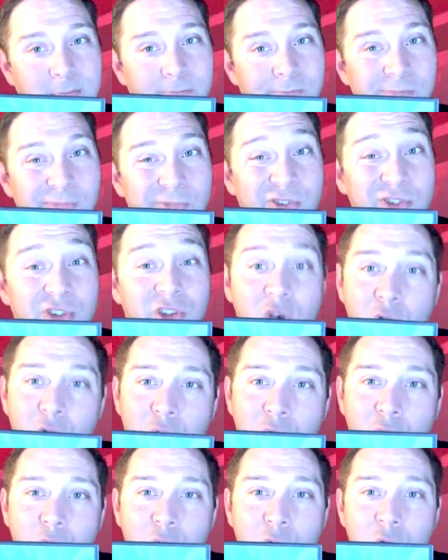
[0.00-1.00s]

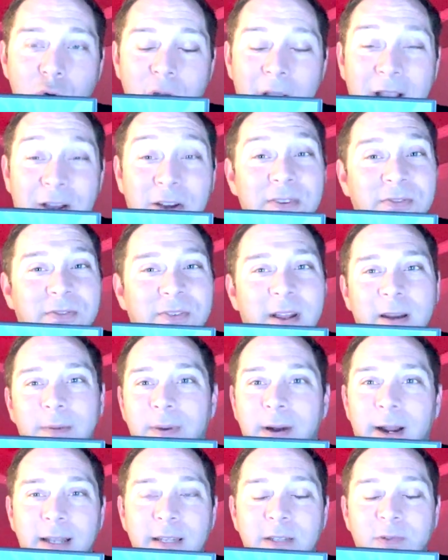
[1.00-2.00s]
So I couldn't find a
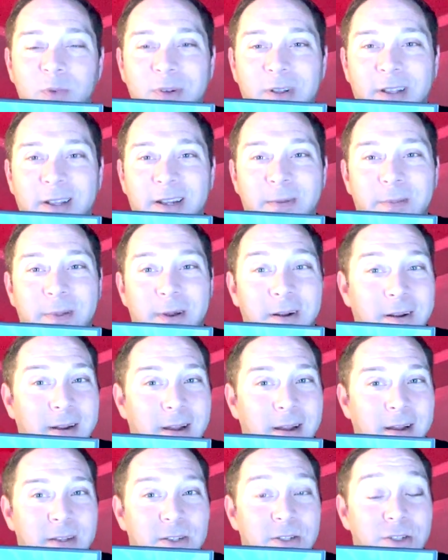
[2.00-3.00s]
price really in
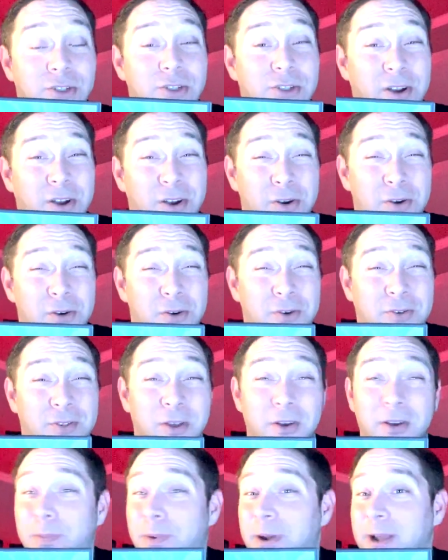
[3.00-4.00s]
America. So the
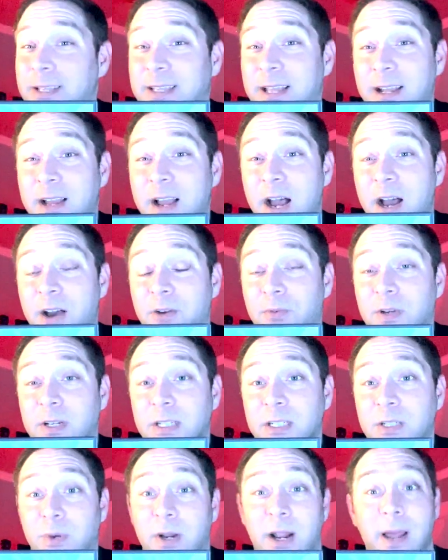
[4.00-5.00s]
only price I got
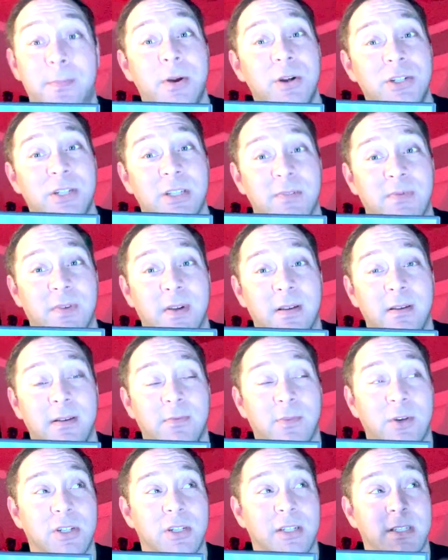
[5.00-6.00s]
was what I purchased for,
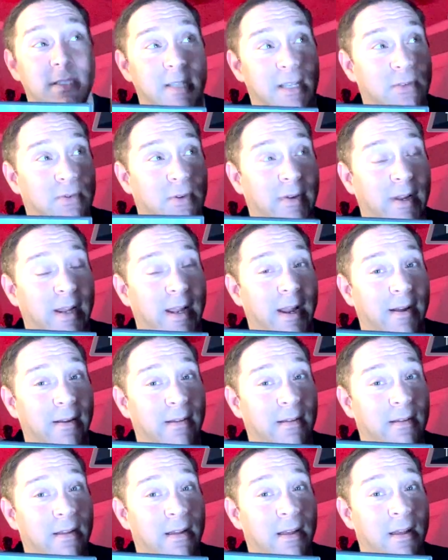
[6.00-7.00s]
which is this one right here.
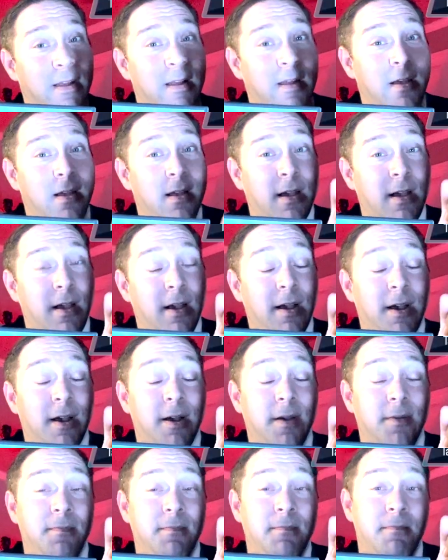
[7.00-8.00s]

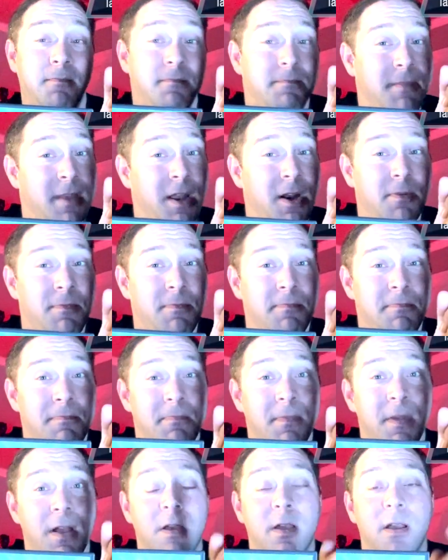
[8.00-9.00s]
You know,
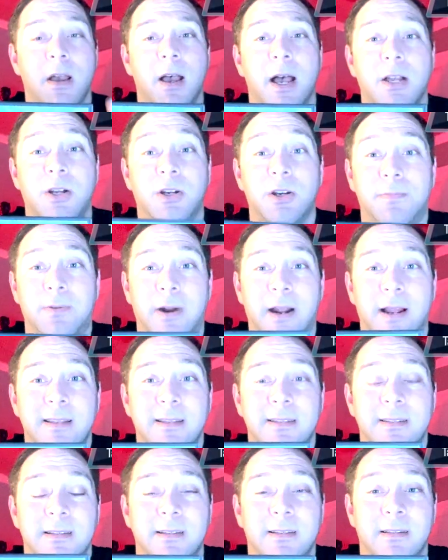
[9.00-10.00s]
a good
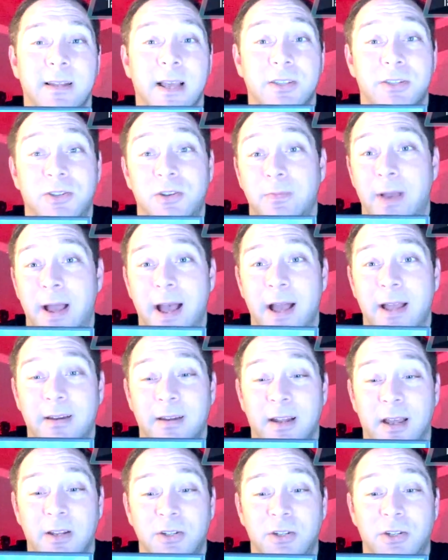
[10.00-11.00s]
price, not too bad,
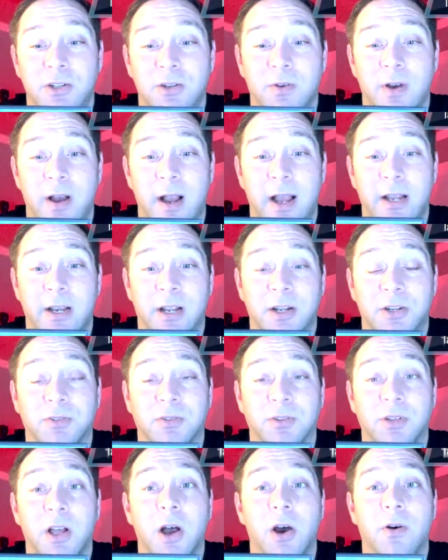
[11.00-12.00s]
not too high, not too
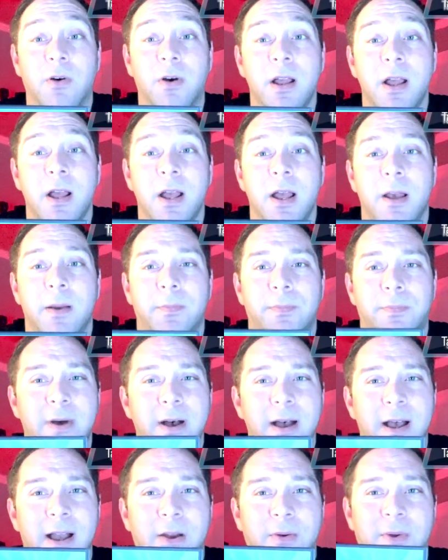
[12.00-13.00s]
low.
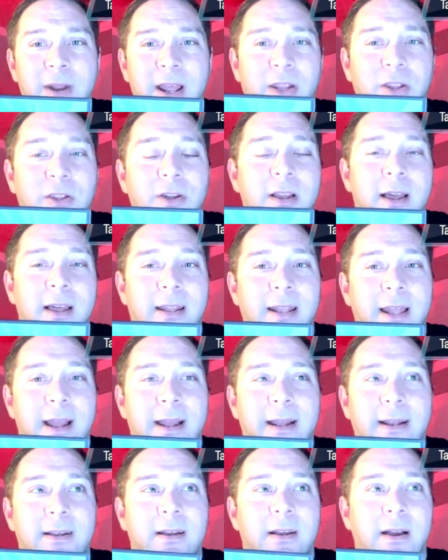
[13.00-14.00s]
But when I look at
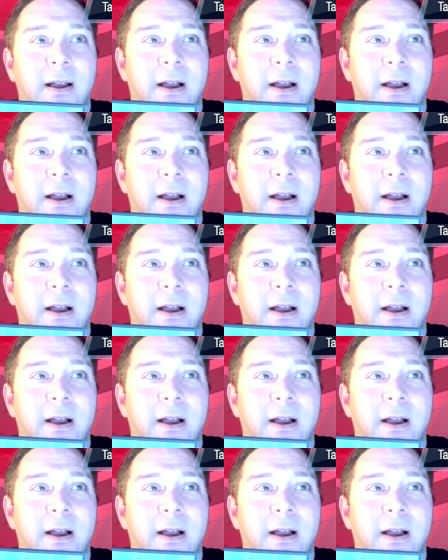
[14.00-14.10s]
like